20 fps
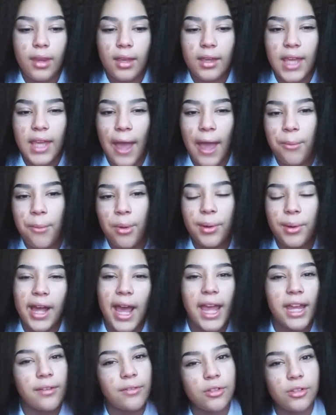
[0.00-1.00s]
yeah, and we were
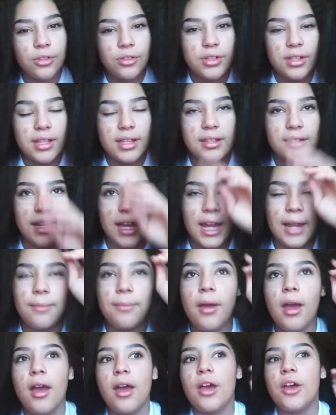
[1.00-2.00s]
kind of close at this time.
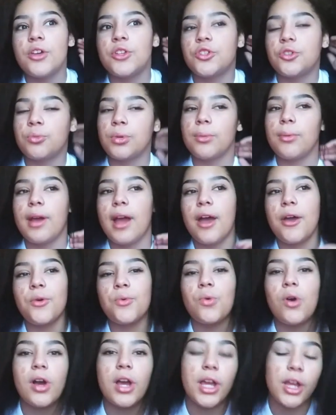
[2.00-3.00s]
So we were
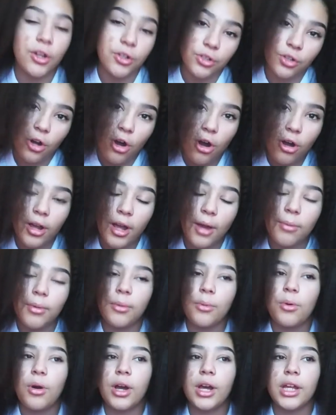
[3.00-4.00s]
out walking our dog, and
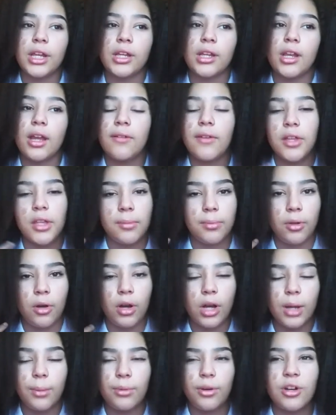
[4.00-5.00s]
we were walking around the
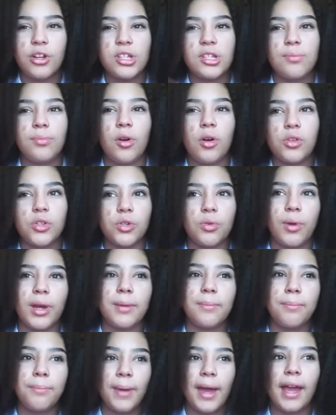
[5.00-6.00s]
block, and because the blocks are
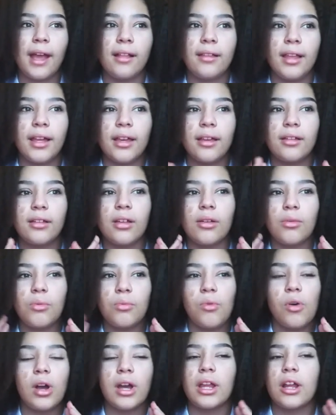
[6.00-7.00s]
quite big, like
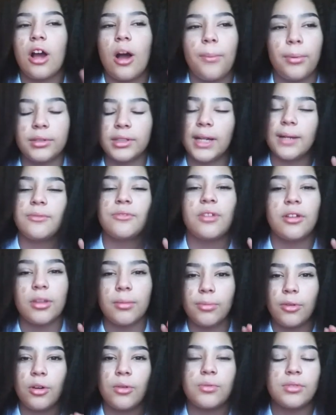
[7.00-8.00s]
walking a couple of times around
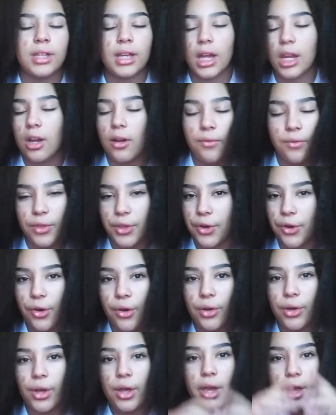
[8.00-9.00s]
the block was like enough for the
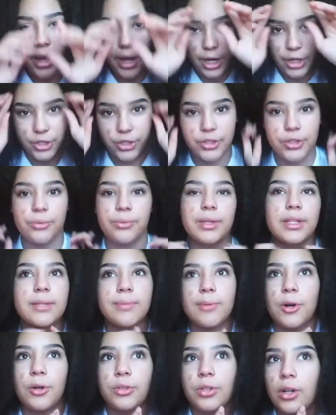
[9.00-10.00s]
dog, because it's just a wee
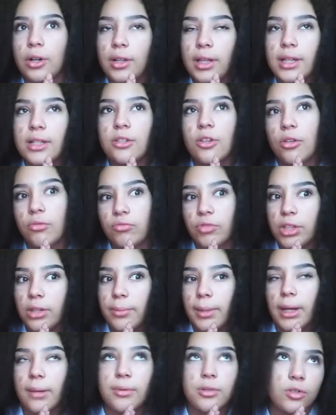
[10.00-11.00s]
small dog, like it's not really
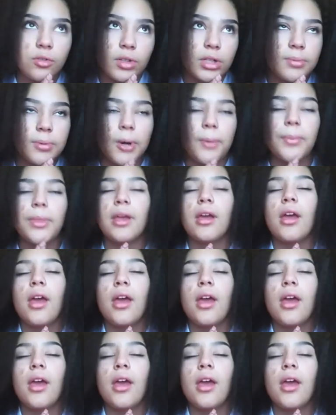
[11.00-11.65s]
big, but it's not really small.